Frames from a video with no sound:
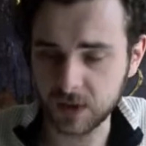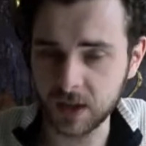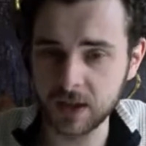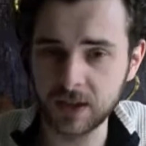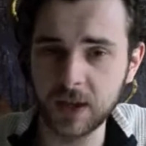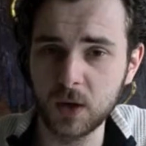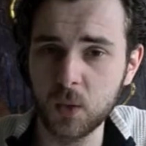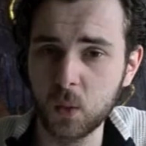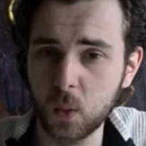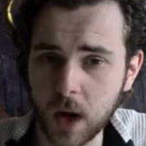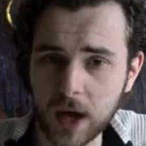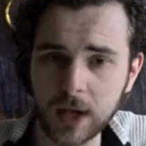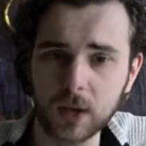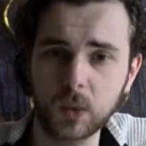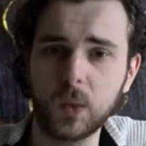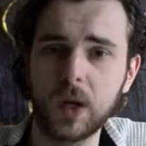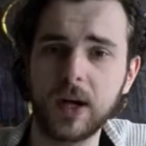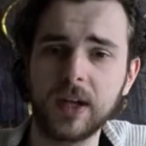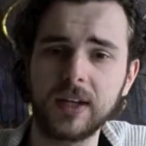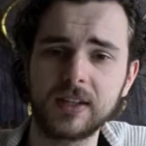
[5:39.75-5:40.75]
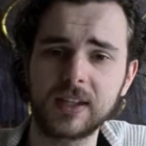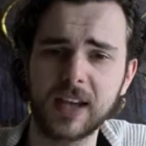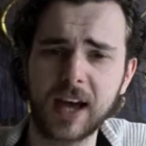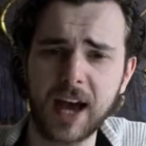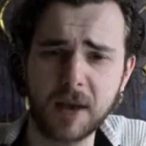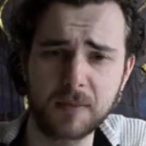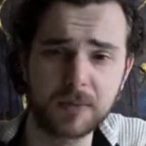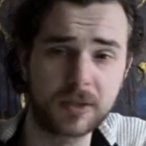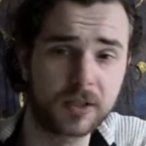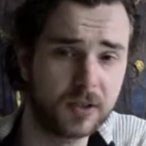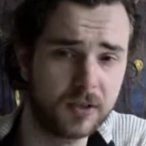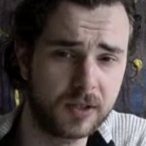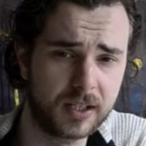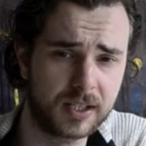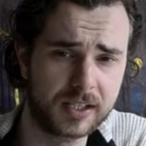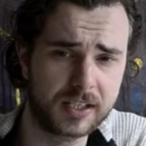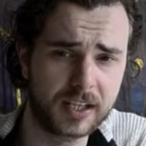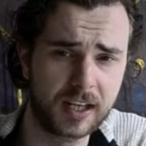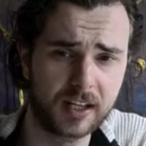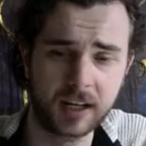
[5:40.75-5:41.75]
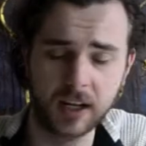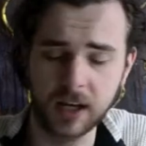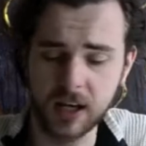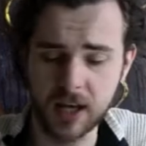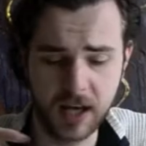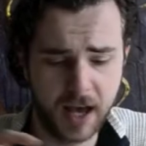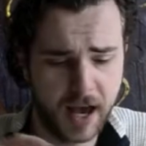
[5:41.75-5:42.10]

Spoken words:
their white wines are absolutely stunning.